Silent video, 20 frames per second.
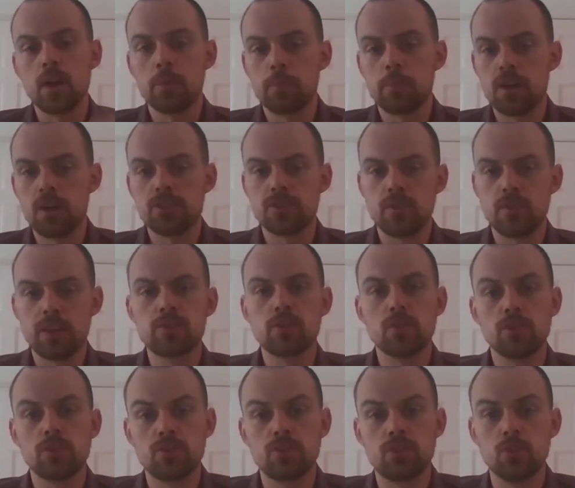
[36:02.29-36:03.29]
bars and
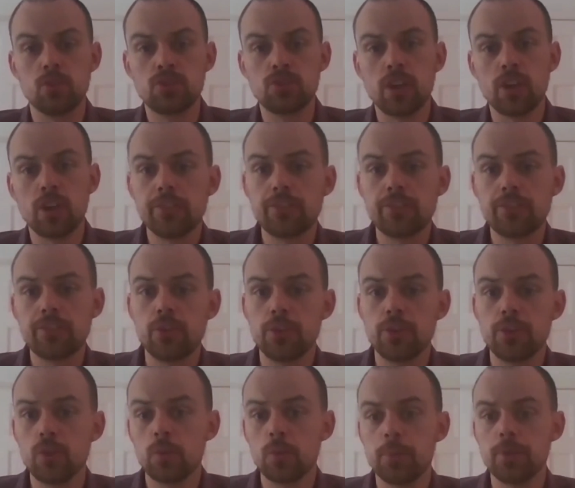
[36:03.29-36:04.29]
restaurants do start to
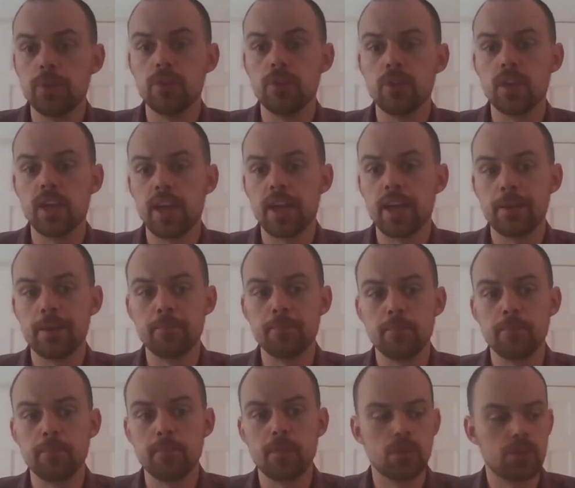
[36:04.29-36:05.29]
reopen,
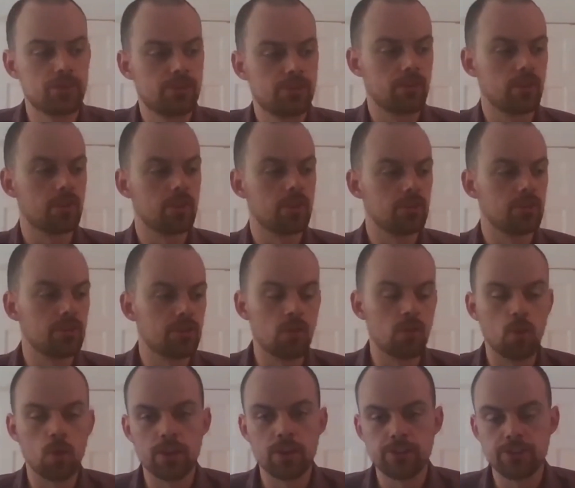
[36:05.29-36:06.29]
there's an
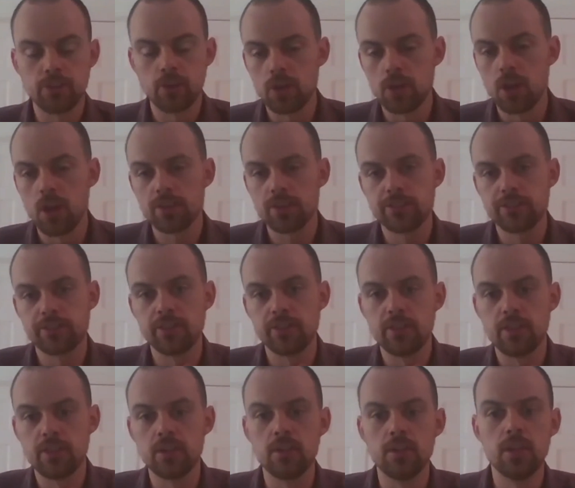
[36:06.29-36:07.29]
onus on us in
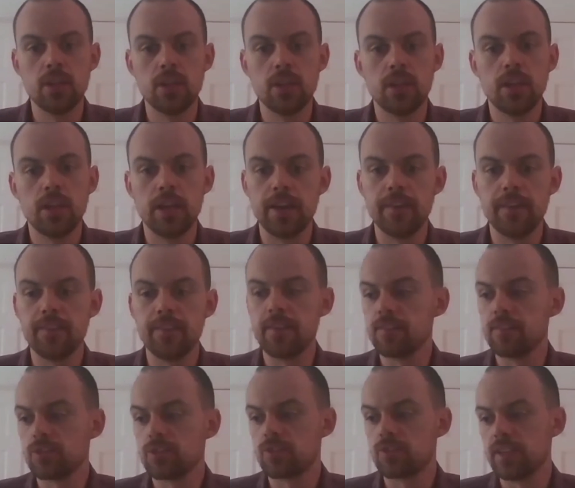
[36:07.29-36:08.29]
the
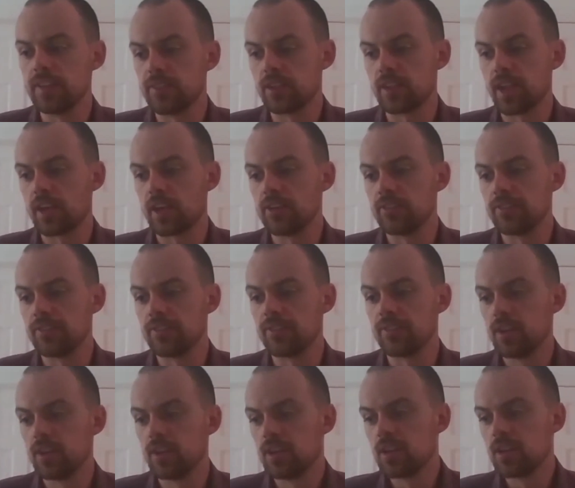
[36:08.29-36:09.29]
industry to kind of,
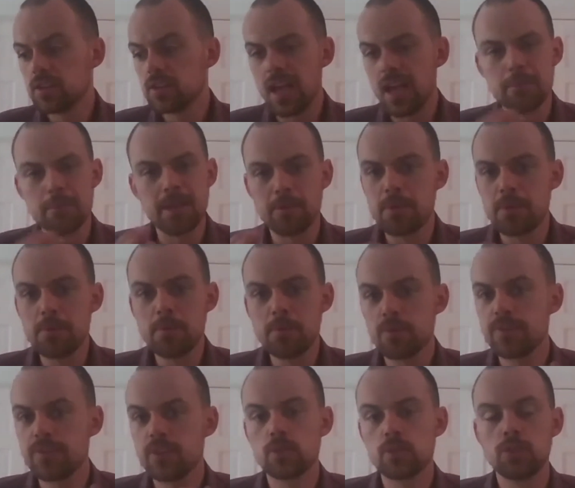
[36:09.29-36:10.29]
make people
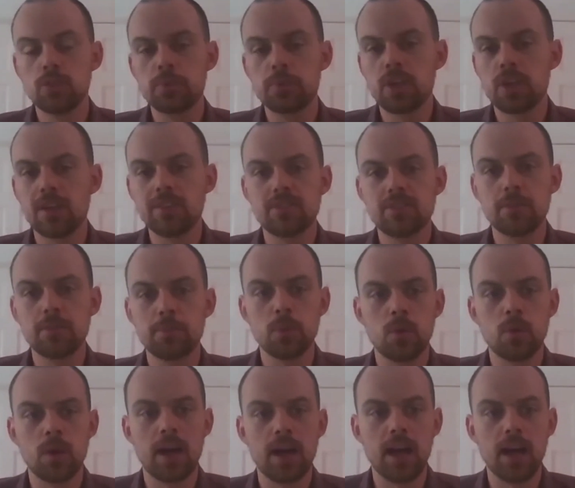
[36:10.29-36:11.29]
feel super
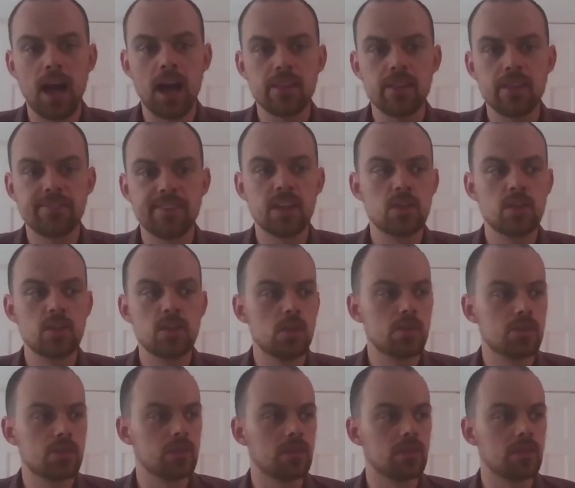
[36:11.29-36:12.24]
comfortable at the venues,